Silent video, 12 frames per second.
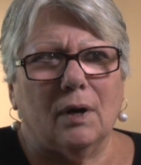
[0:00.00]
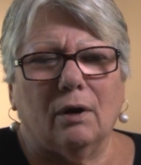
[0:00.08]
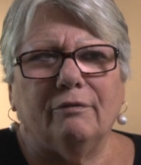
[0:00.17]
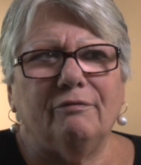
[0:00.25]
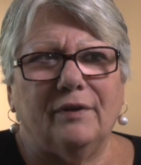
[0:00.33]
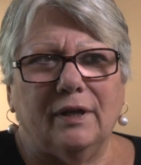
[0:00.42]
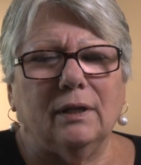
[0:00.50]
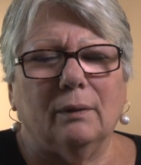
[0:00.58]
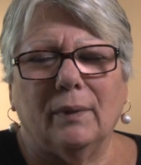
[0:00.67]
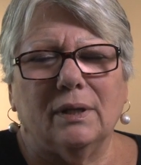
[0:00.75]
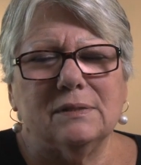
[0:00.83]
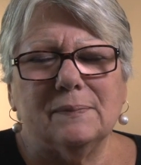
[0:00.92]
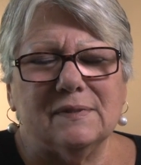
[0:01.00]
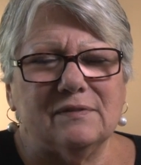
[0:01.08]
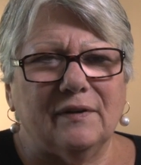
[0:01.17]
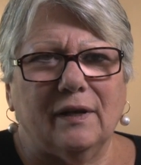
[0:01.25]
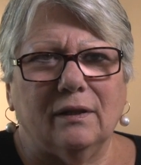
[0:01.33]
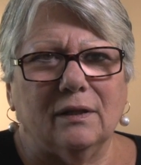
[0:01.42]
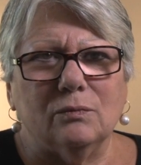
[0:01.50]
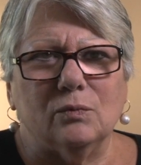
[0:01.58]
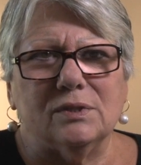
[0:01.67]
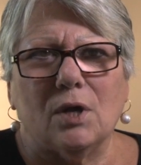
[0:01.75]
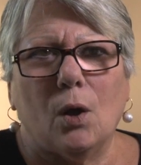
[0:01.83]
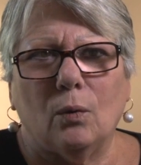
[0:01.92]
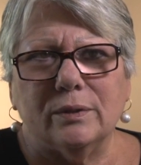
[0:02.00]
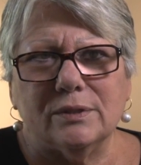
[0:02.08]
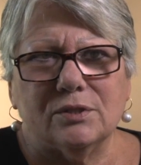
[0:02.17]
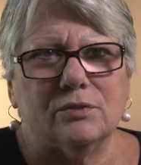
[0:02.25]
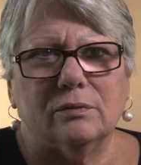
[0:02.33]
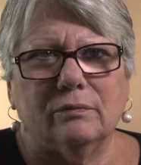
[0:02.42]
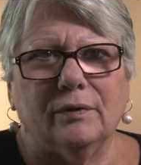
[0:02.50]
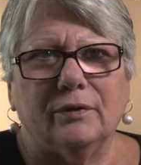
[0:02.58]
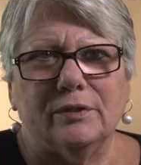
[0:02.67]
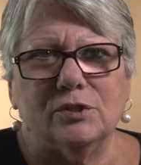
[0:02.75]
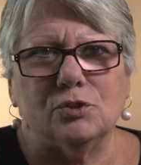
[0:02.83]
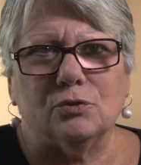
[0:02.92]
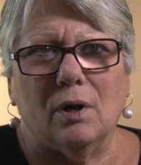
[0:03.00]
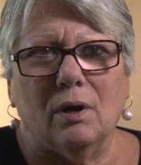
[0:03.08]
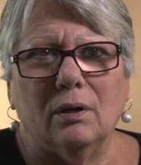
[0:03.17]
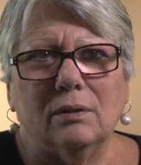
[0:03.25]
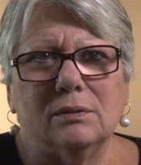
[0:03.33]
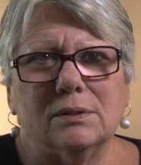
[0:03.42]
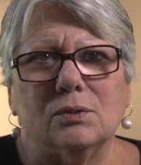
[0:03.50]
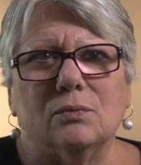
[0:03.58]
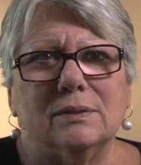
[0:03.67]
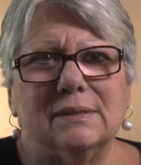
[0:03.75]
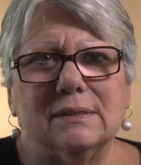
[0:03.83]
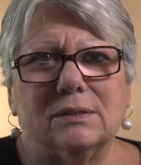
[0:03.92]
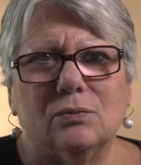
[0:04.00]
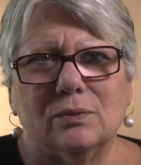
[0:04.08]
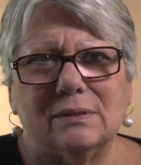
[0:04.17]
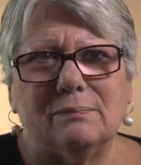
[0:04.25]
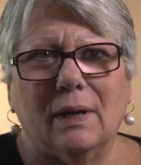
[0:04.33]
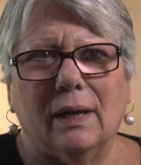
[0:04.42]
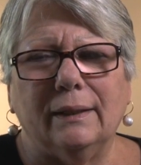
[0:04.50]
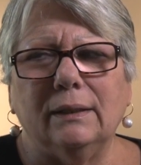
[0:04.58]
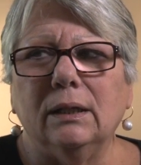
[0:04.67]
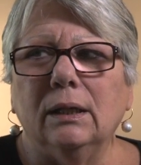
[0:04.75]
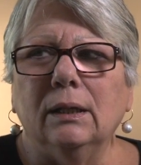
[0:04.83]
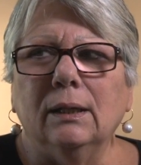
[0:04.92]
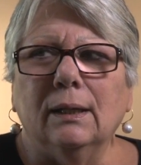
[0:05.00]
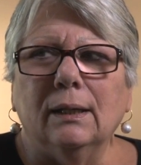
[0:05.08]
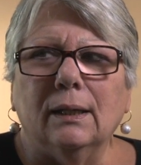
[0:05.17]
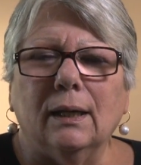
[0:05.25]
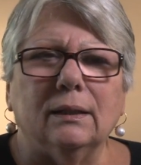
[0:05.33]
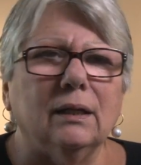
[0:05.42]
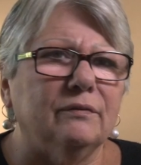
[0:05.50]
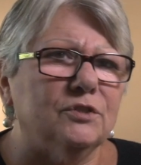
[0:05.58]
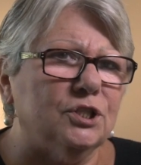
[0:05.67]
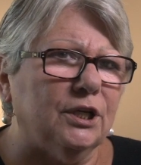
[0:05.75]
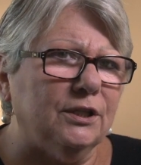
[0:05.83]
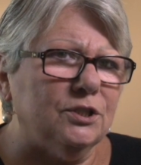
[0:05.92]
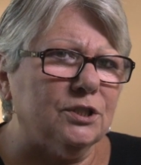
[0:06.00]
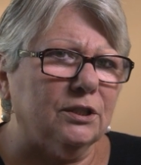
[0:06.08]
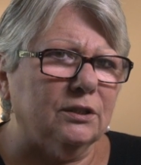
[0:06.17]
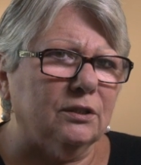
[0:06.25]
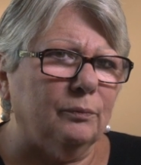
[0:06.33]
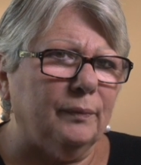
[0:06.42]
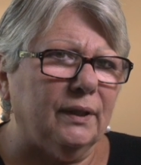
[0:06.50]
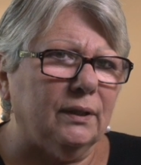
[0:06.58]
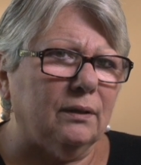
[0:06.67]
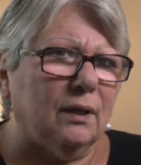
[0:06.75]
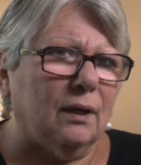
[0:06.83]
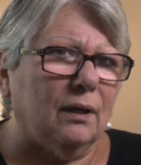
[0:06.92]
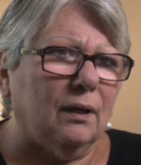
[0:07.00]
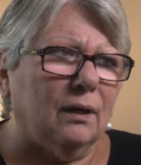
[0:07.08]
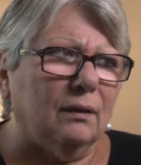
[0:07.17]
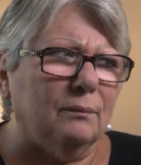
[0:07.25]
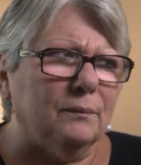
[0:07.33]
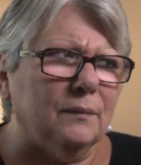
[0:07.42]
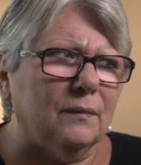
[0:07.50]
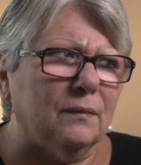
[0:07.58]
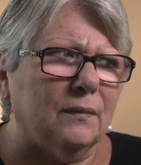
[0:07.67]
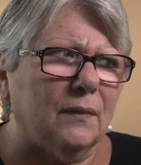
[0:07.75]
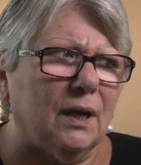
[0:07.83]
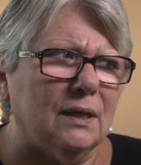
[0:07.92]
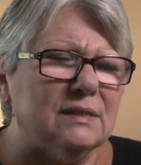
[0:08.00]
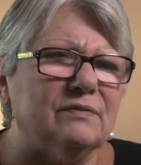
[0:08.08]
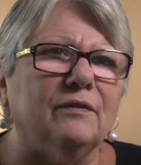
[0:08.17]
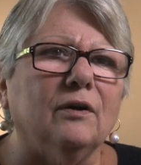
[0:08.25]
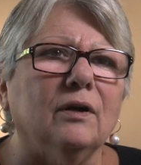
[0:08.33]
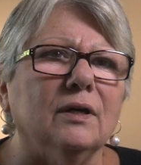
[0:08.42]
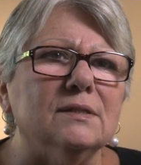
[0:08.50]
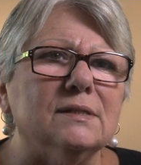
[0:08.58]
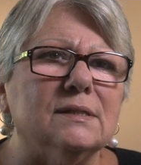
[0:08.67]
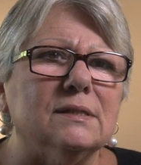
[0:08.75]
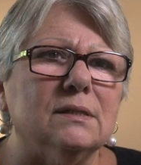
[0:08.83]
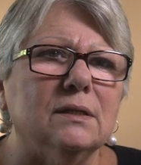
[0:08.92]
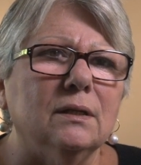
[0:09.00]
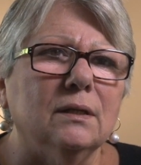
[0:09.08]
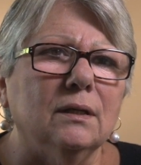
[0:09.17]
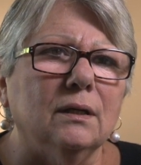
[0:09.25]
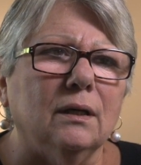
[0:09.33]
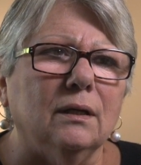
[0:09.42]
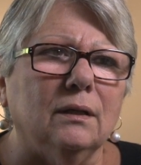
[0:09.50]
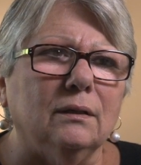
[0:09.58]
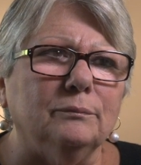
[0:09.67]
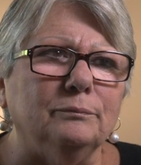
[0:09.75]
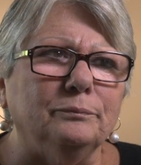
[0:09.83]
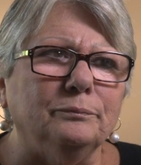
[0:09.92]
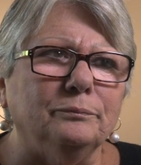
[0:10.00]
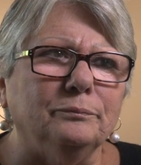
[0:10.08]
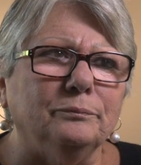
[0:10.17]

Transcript: our faith, yeah, my husband's faith was always very strong. So is so is mine. I think I've changed a little bit um, as far as um,